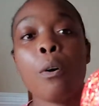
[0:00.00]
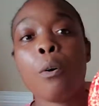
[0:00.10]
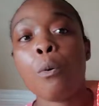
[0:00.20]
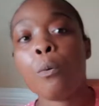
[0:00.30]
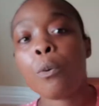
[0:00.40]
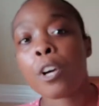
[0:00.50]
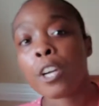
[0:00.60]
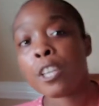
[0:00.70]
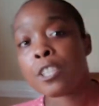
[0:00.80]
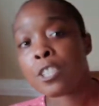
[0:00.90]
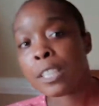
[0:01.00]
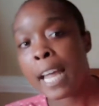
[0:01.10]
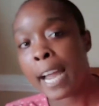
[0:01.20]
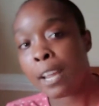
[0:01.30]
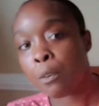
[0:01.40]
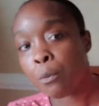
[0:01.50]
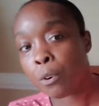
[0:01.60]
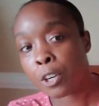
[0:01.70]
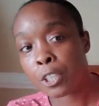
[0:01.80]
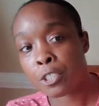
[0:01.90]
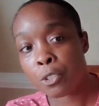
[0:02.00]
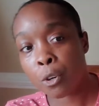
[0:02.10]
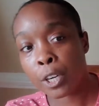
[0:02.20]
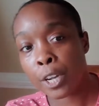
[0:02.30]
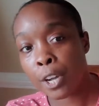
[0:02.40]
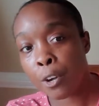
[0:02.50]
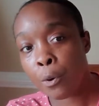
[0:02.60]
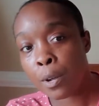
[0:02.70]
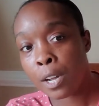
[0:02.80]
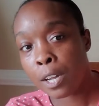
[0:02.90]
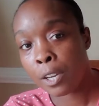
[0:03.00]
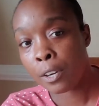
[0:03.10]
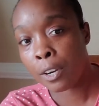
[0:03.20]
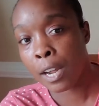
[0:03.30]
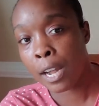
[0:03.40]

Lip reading: orange, light orange or gold color